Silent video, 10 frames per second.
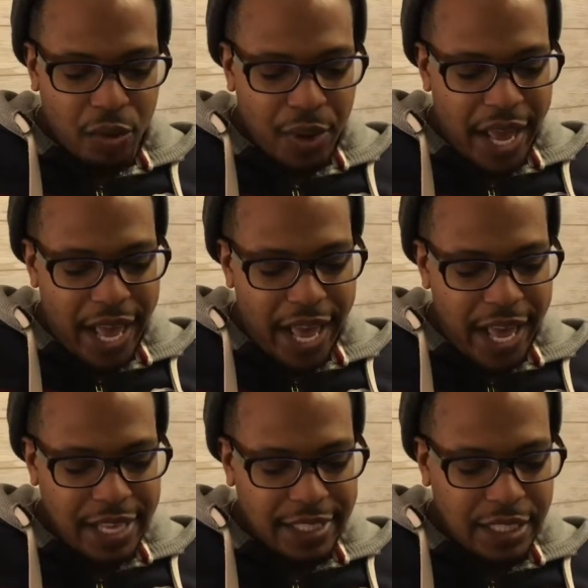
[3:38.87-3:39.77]
number
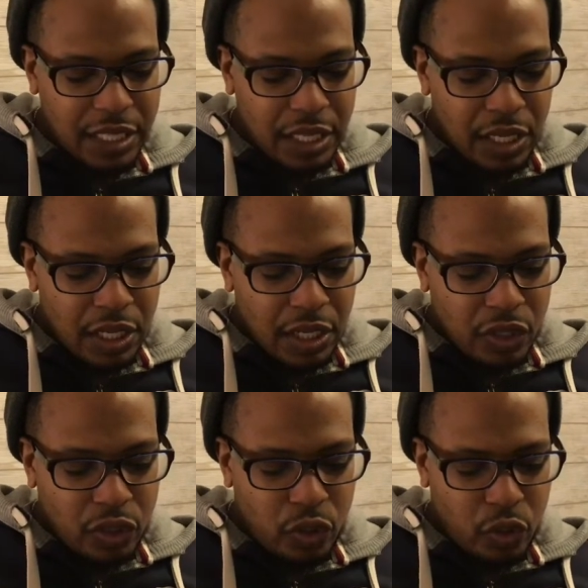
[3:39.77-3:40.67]

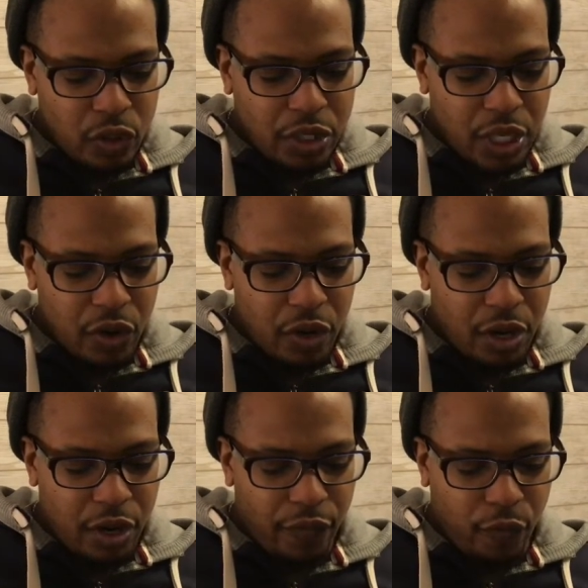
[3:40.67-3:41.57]

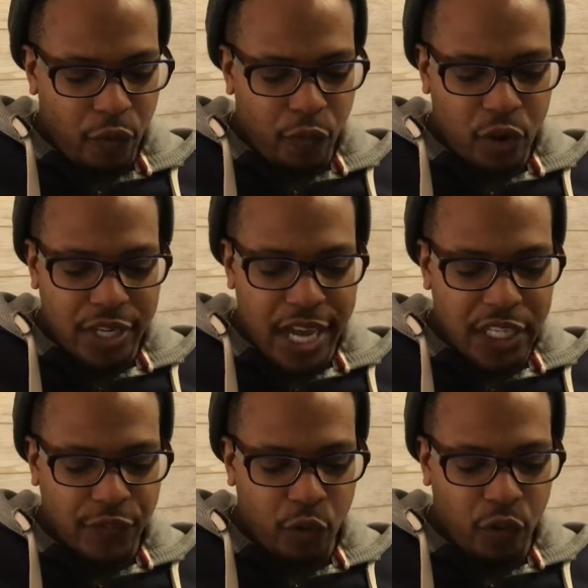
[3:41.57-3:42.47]

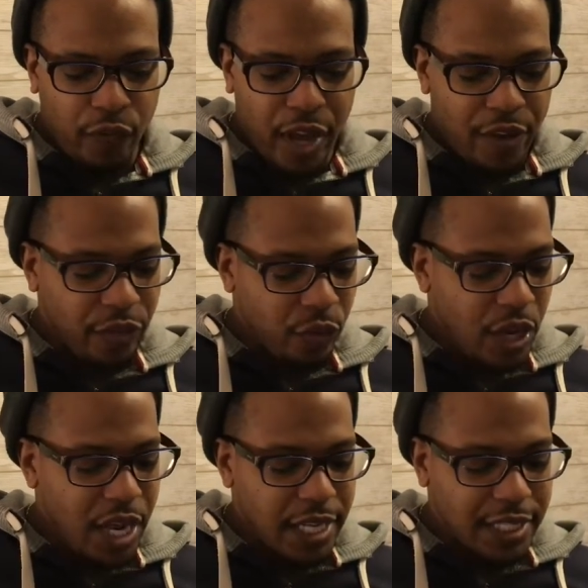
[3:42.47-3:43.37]

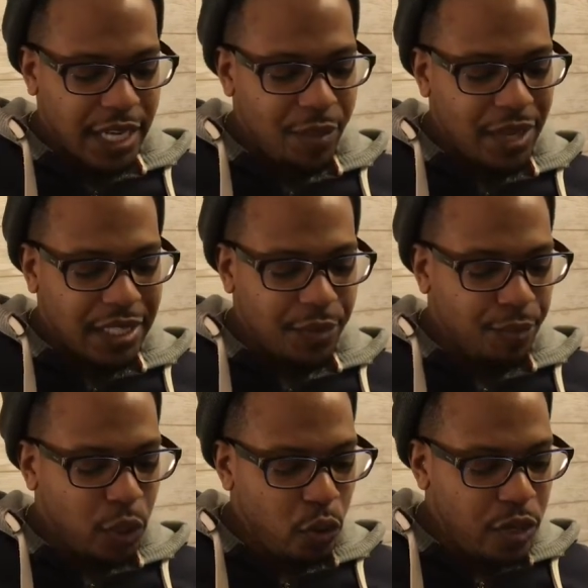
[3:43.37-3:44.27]
S2044-453. It's labeled as a
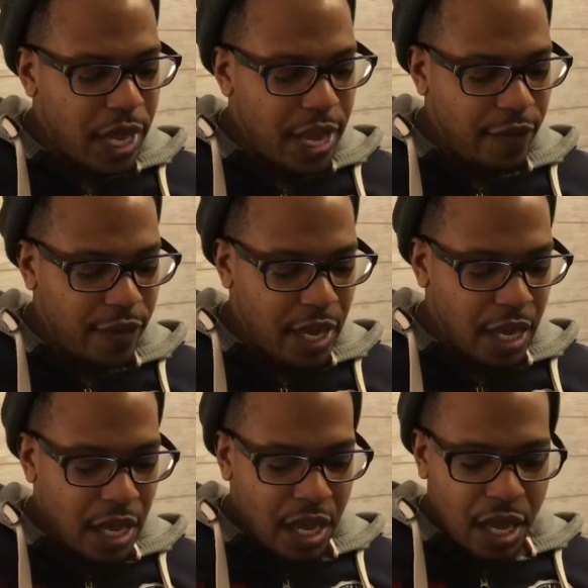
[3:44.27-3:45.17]
blue navy,
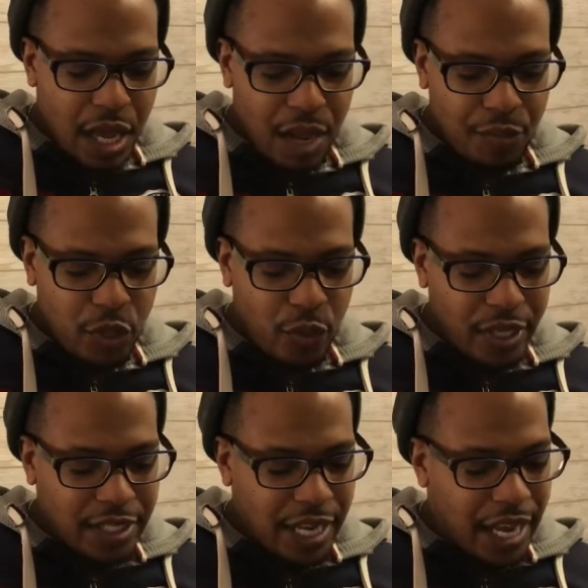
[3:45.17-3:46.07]

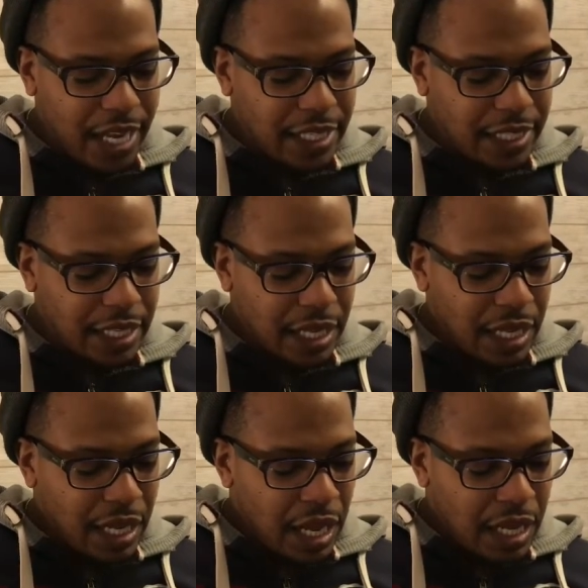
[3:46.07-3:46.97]
US size
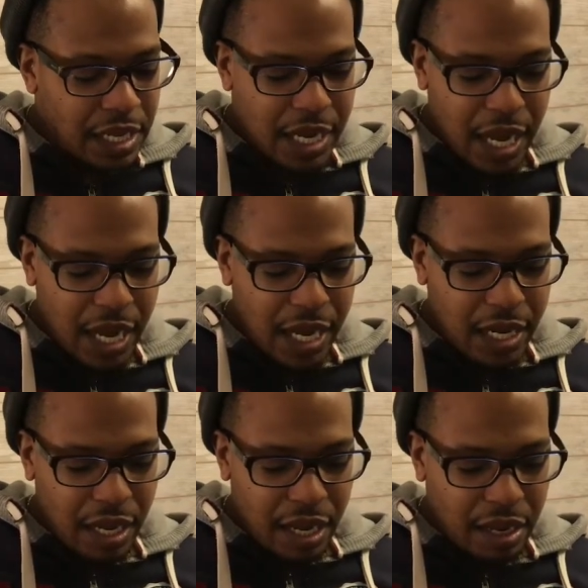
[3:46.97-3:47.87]
9.